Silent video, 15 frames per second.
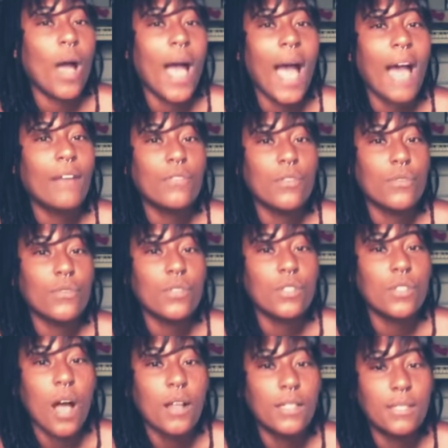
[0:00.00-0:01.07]
have those
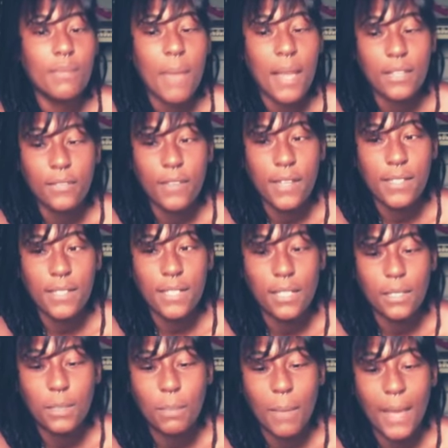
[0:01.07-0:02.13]
thoughts manifesting
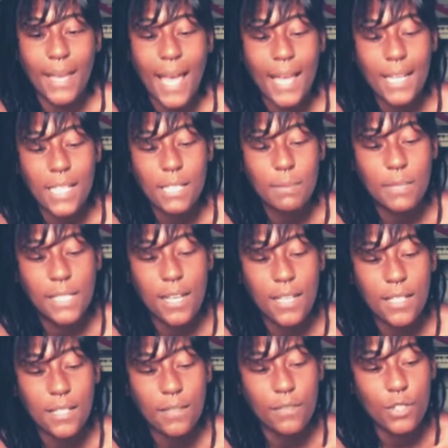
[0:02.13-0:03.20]
in my head is
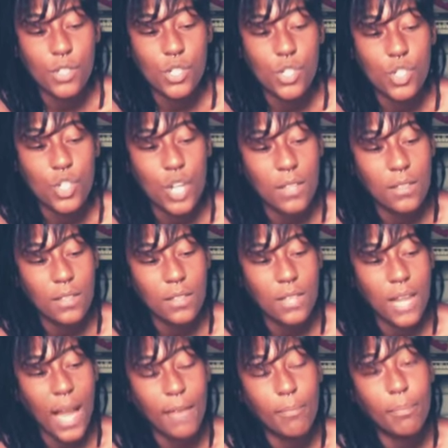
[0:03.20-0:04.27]
because of the strength
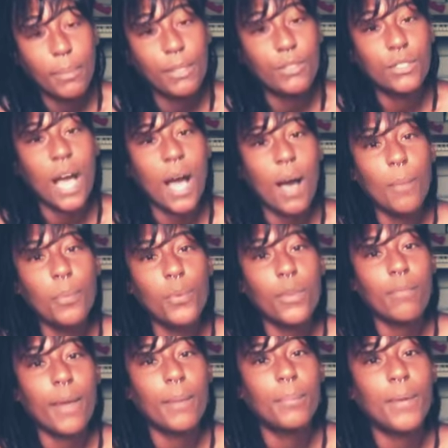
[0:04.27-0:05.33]
that I built up
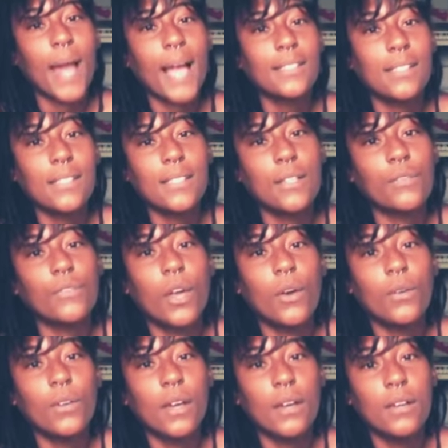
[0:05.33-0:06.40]
with my practice of
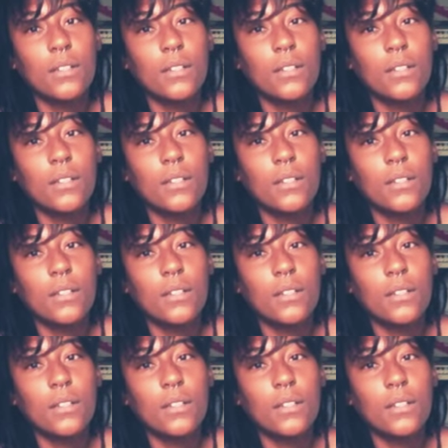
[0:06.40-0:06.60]
yoga.